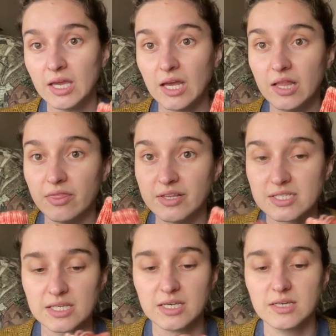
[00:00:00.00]
and
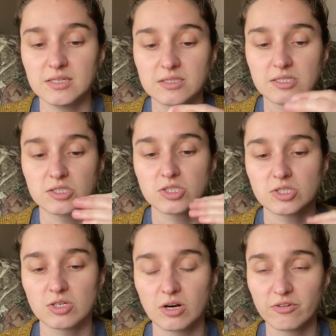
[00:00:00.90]
this is
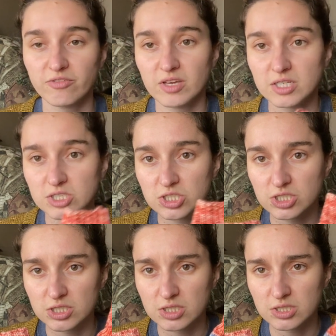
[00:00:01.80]

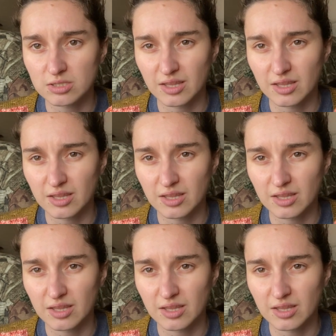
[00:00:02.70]
Starfish.